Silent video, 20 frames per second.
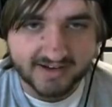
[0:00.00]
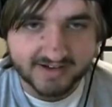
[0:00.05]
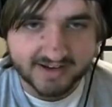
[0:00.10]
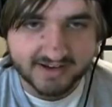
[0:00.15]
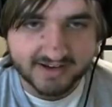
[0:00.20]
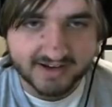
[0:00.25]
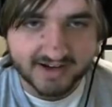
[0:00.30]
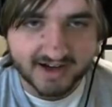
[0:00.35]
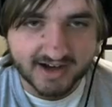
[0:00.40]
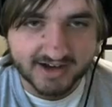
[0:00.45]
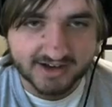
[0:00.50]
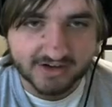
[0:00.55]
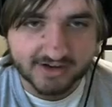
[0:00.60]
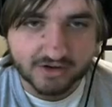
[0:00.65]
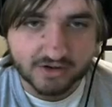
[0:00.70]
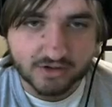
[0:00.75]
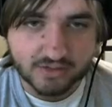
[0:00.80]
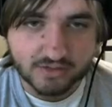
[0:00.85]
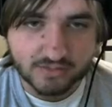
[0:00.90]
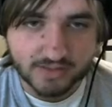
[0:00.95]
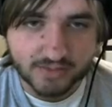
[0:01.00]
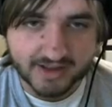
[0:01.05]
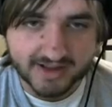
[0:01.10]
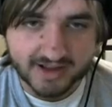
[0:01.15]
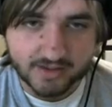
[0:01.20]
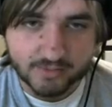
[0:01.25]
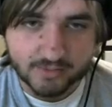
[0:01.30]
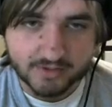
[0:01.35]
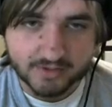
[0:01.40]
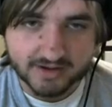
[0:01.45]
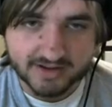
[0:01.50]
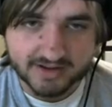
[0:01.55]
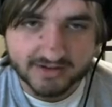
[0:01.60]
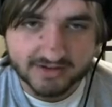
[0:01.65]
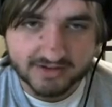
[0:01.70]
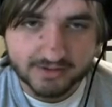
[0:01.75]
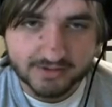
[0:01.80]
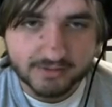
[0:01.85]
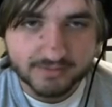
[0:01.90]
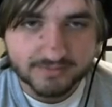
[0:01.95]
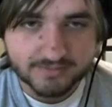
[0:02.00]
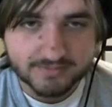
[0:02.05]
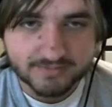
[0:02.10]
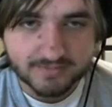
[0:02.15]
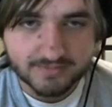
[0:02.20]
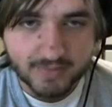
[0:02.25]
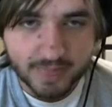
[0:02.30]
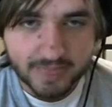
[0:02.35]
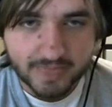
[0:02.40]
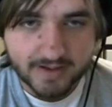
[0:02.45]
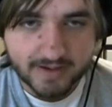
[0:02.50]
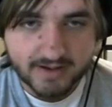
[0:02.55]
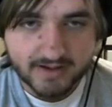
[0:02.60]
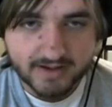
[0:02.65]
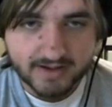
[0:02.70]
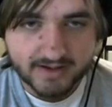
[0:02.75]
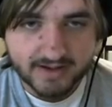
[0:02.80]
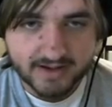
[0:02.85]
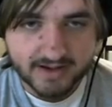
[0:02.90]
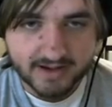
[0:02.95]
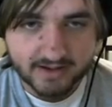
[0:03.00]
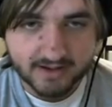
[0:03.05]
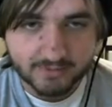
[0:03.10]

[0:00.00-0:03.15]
did not go like I wanted it to. I